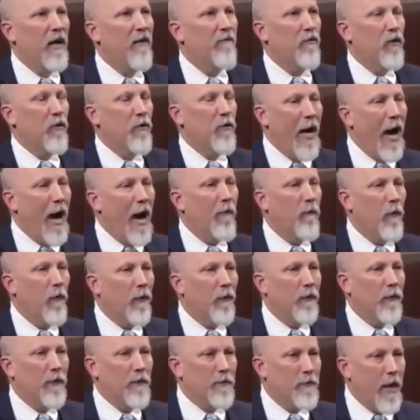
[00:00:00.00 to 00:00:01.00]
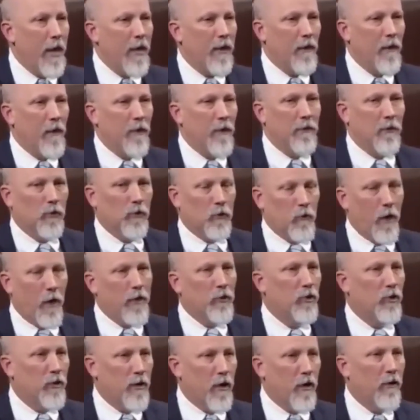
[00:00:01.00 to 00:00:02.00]
But if you're not willing to take on
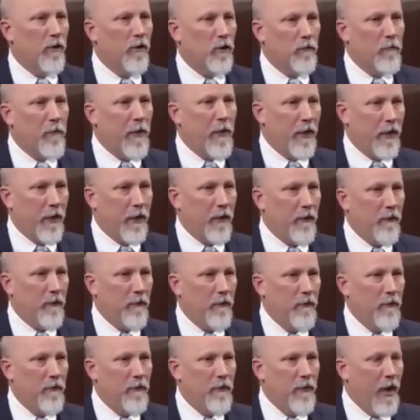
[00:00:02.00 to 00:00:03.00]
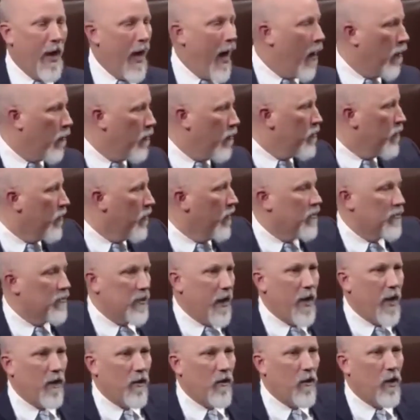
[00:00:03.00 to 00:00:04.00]
discretionary spending, how are you going to
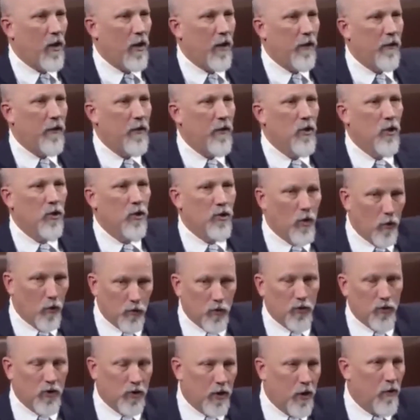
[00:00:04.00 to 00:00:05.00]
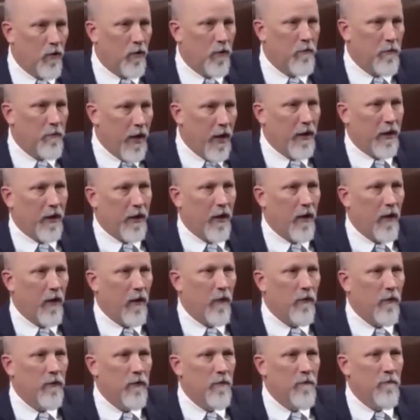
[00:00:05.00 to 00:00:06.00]
take on Social Security,
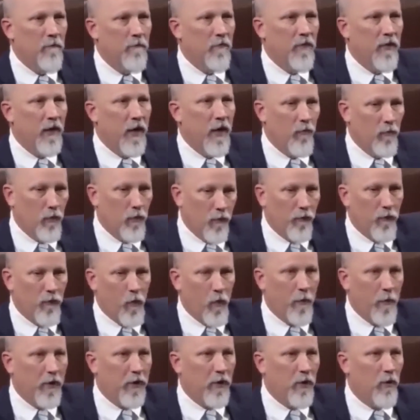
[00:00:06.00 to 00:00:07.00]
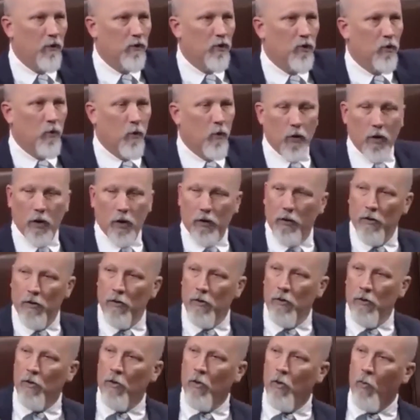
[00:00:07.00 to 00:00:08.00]
Medicare, and reforming those to work
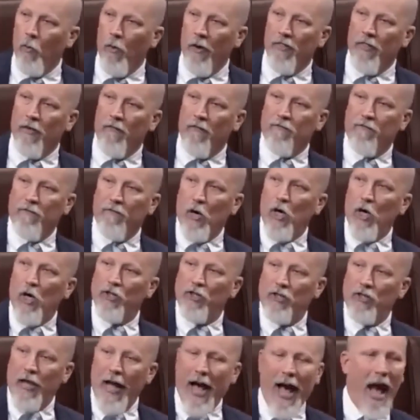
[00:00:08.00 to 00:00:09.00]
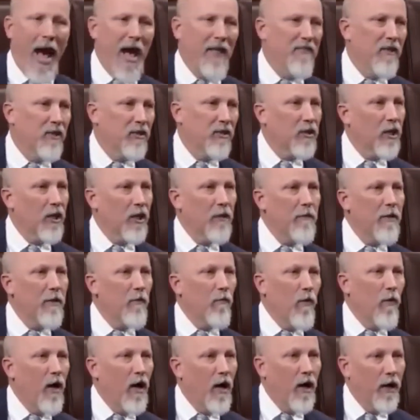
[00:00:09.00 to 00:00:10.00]
when the first ad that's going to
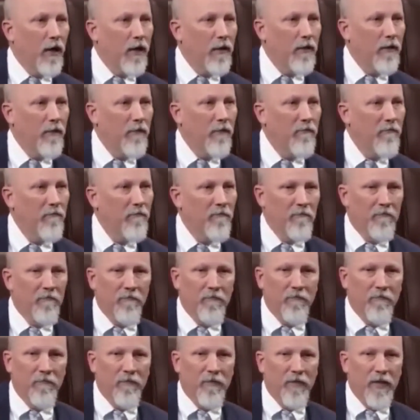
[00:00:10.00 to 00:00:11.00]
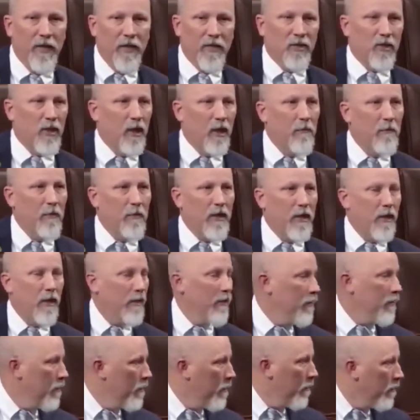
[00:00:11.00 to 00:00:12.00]
be run is going to
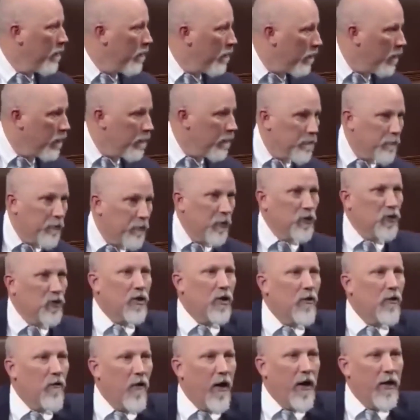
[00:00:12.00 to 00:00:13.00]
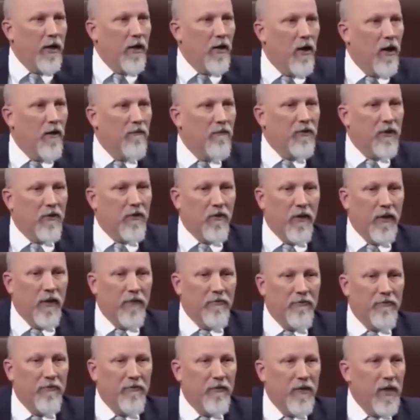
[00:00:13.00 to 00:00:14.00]
be pushing Granny off the
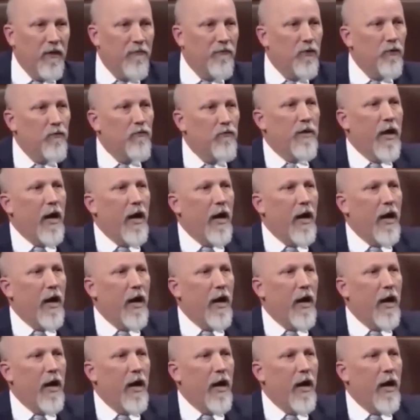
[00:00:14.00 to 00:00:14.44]
cliff, if